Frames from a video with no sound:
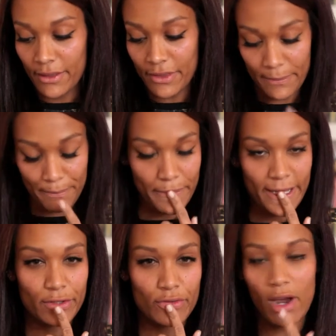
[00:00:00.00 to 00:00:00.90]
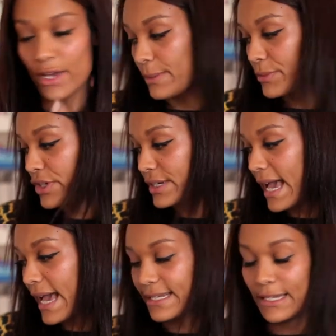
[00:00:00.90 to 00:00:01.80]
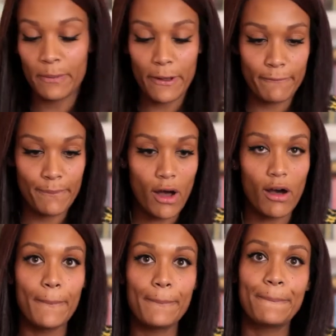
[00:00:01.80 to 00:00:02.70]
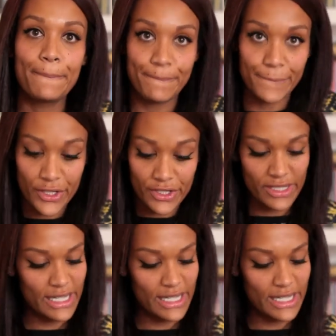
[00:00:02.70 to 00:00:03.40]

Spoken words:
They're a bit dry, so I'm just going to add a little bit of balm. This